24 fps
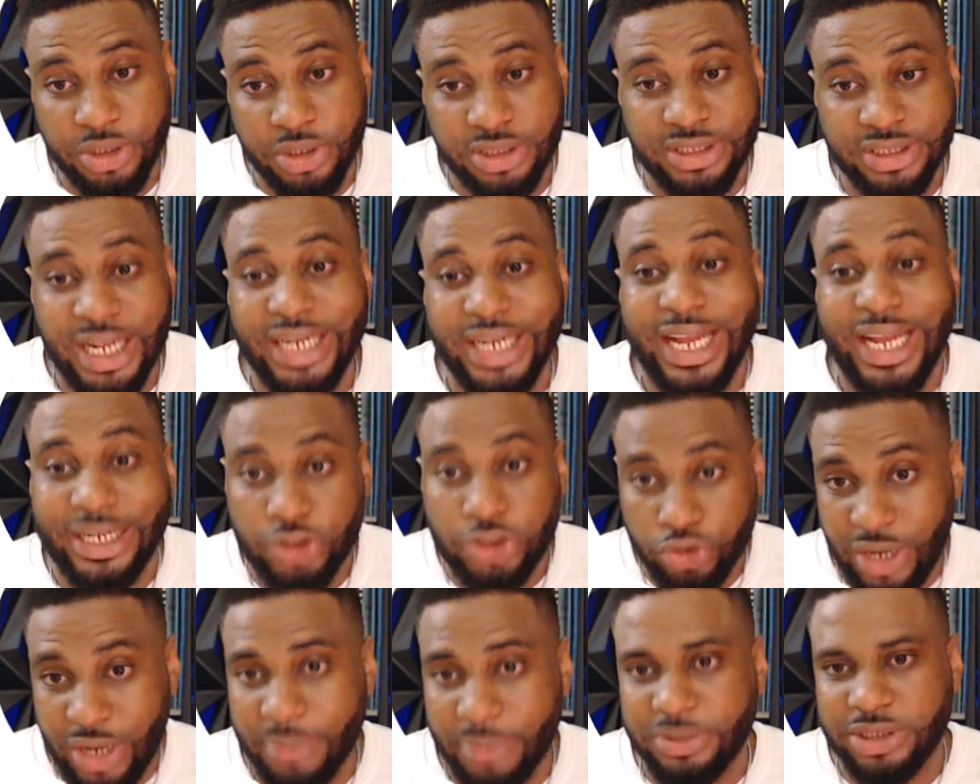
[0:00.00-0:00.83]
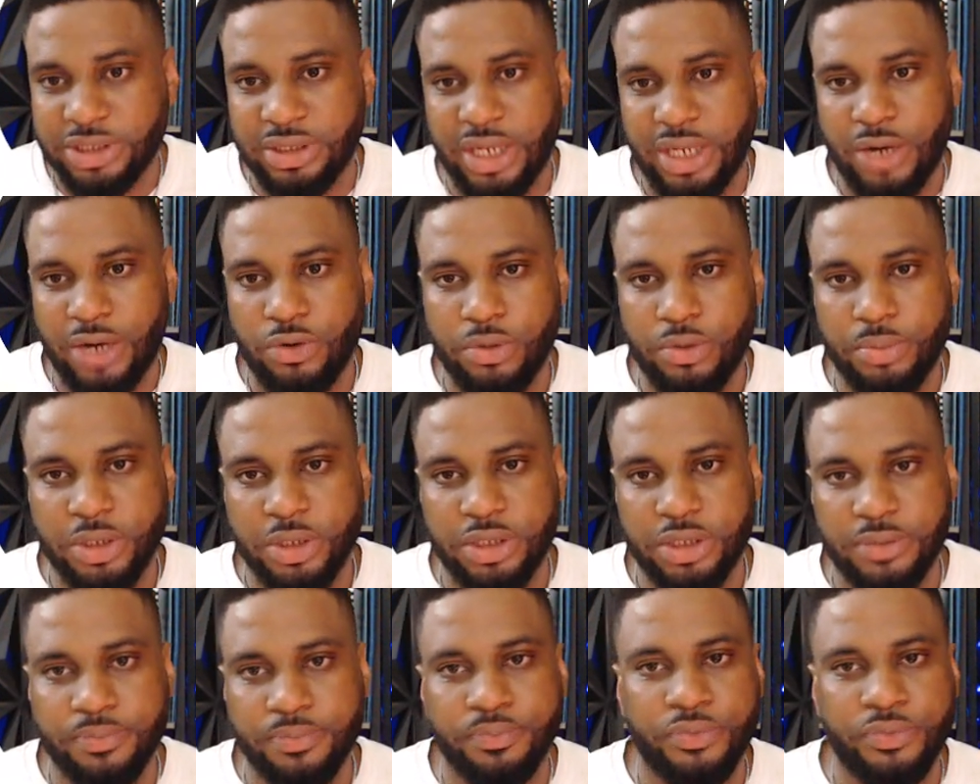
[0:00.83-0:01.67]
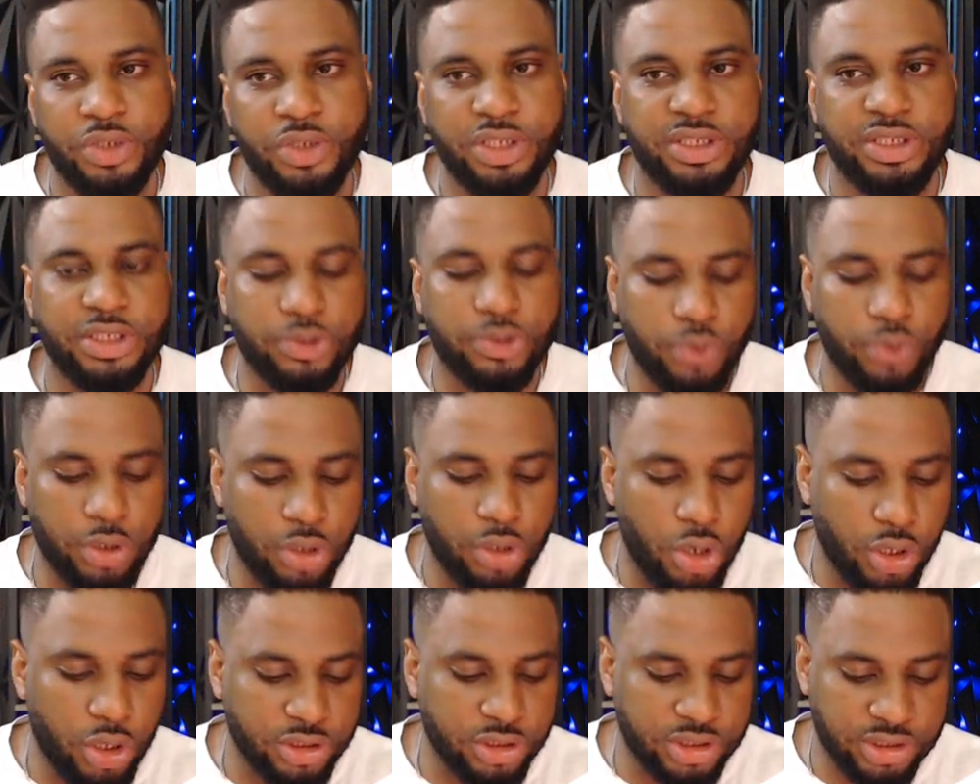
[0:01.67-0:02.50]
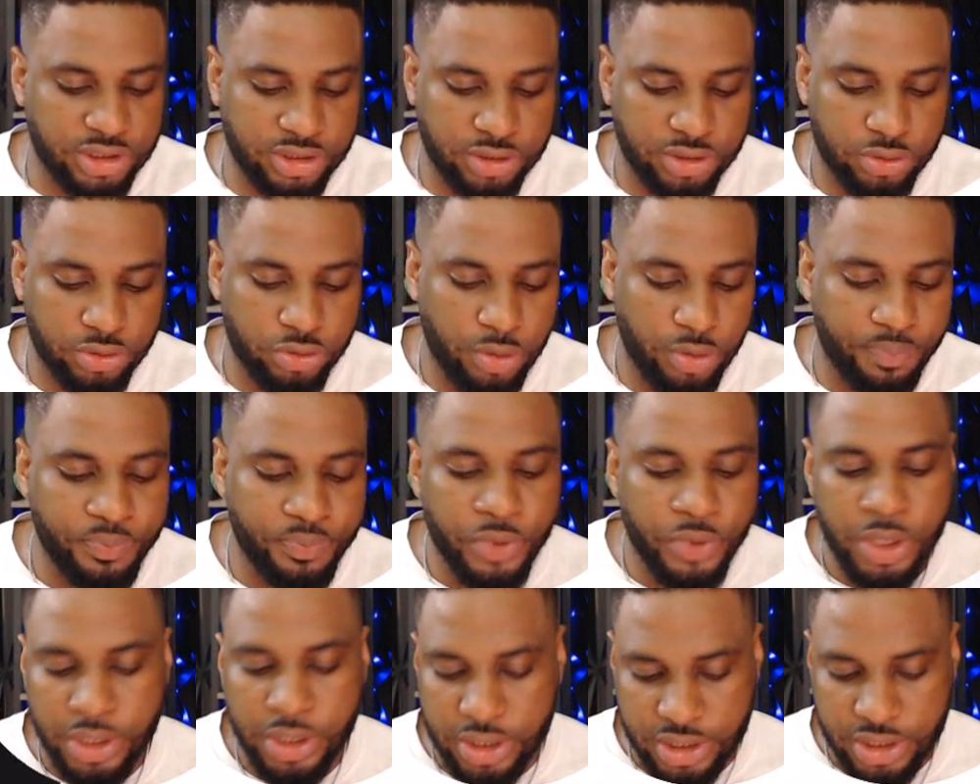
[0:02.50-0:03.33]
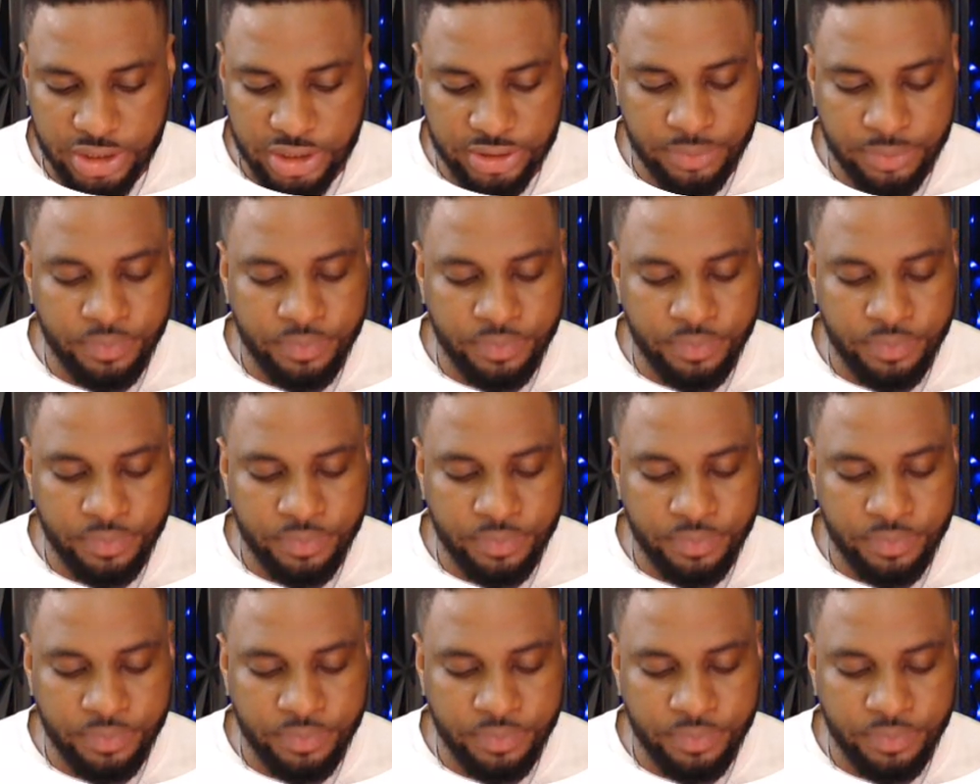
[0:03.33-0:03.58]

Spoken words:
It's like they're trapped in their own body. This is what locked-in syndrome is.